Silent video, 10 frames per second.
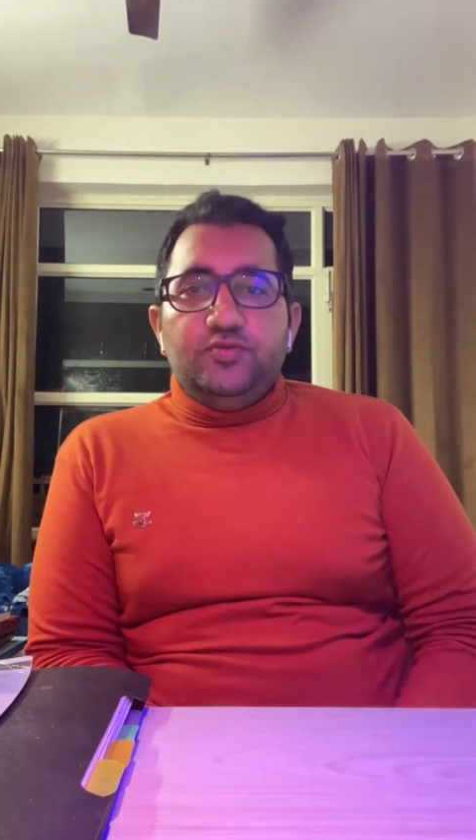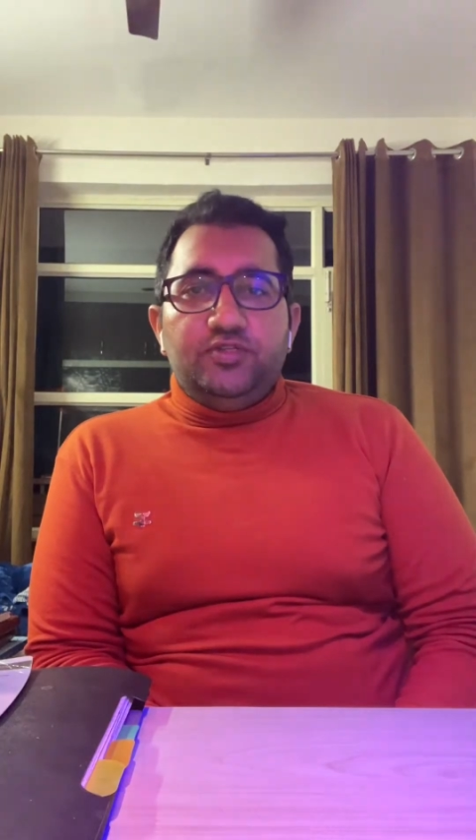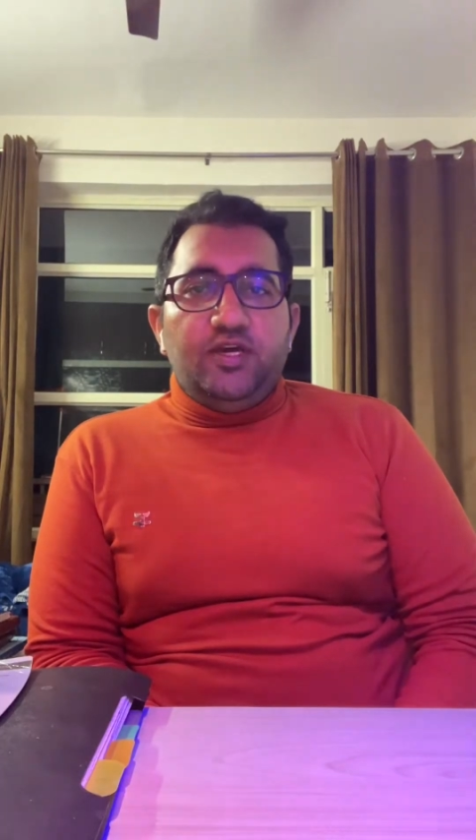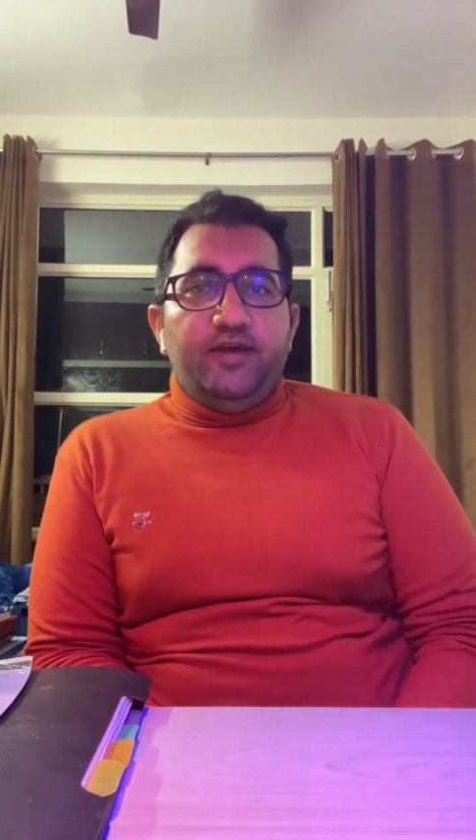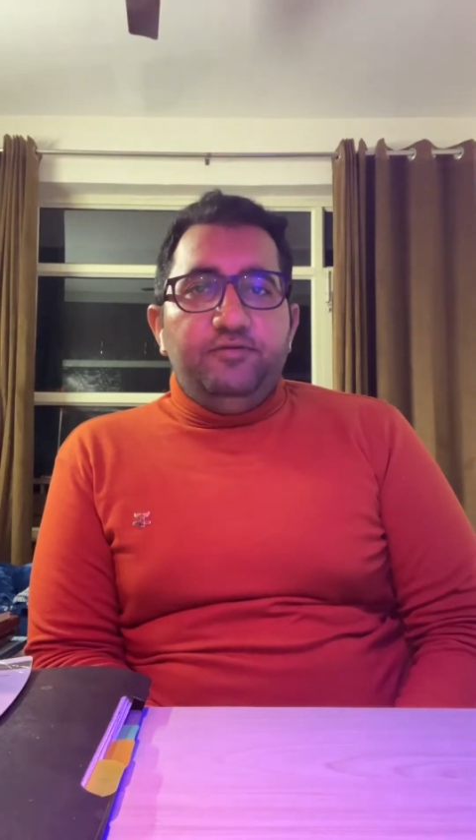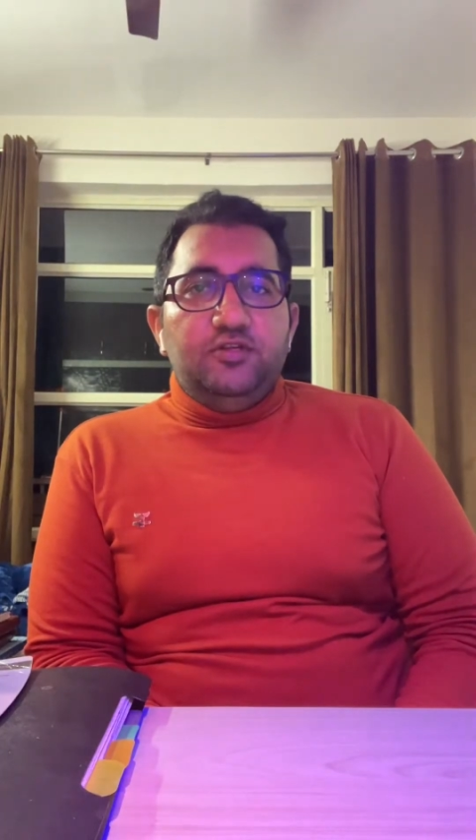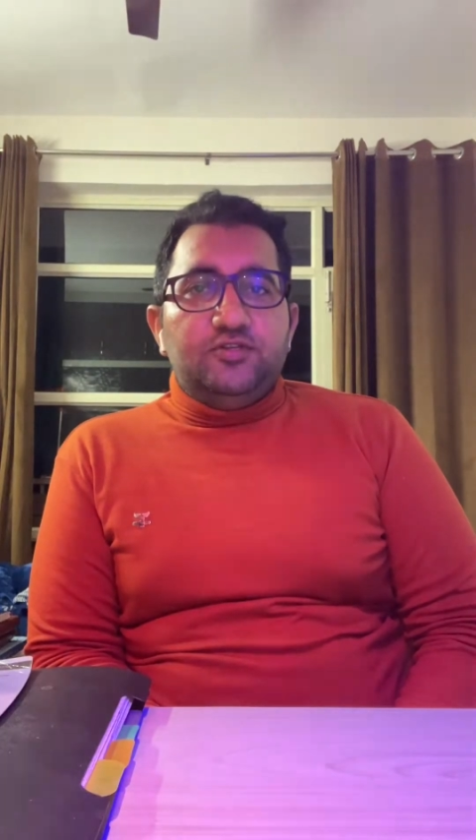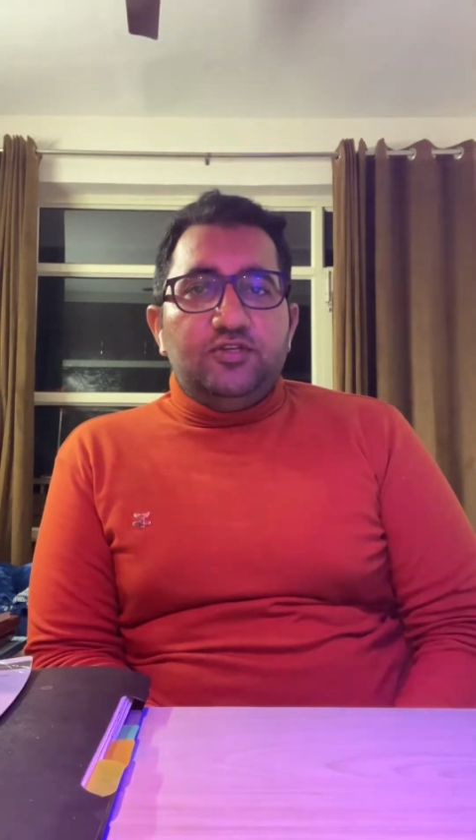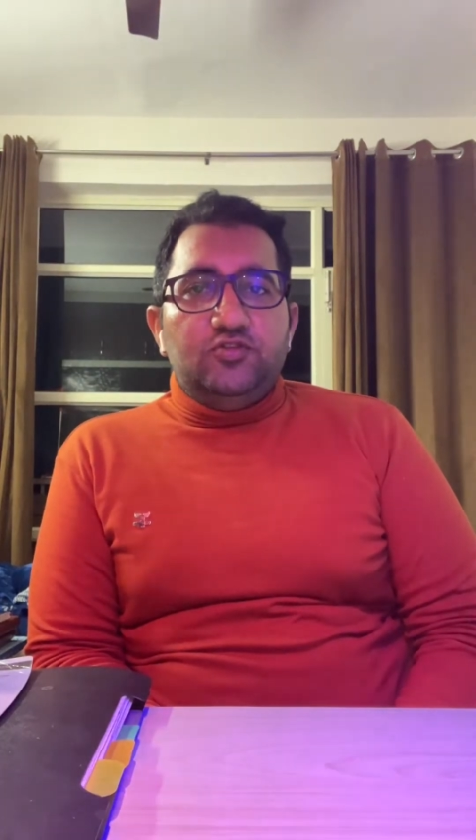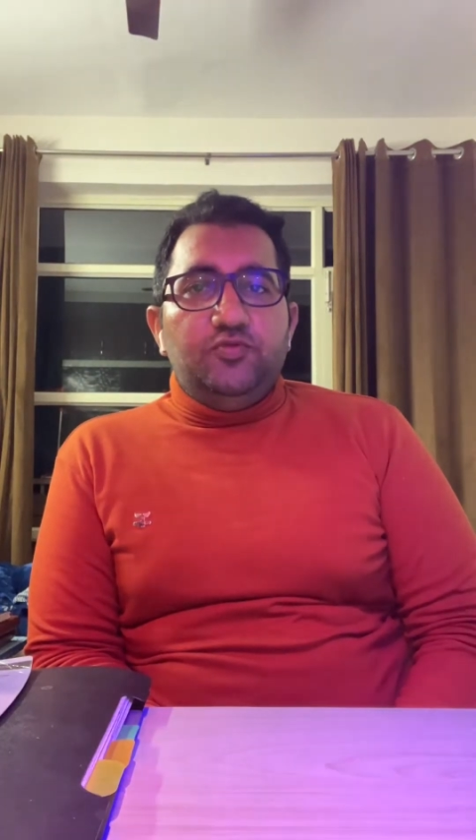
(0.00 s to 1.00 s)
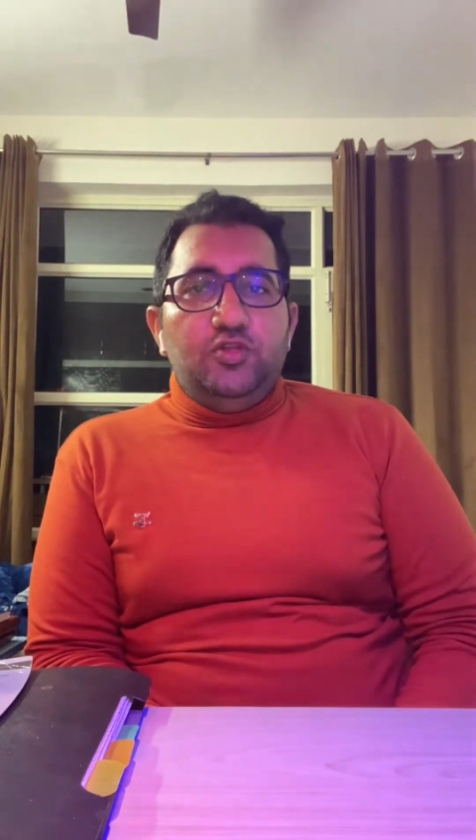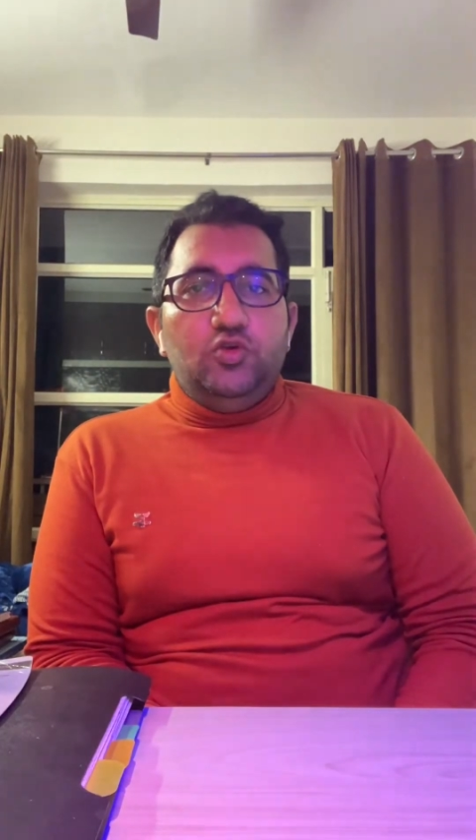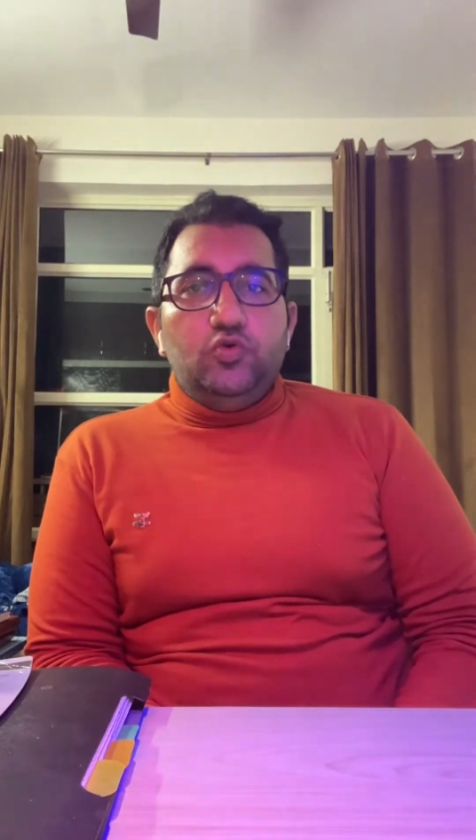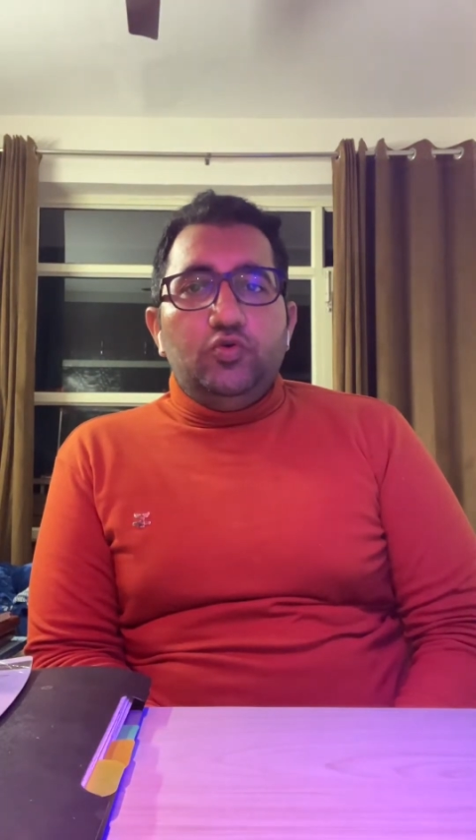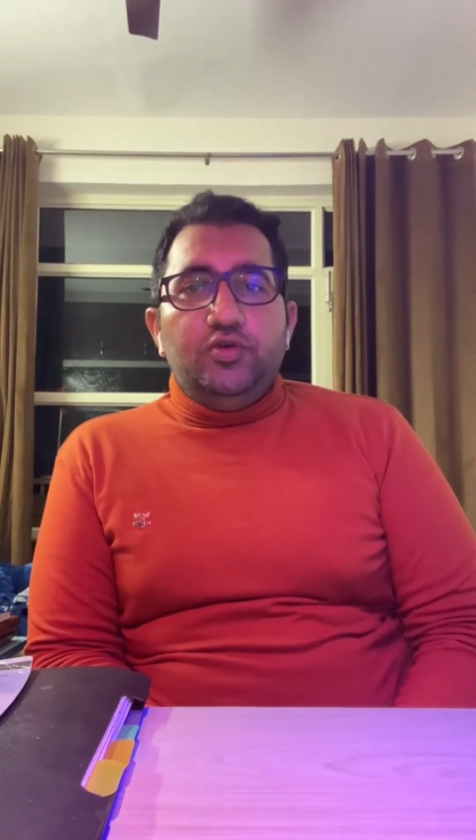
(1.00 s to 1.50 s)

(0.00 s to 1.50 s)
which i have discussed with you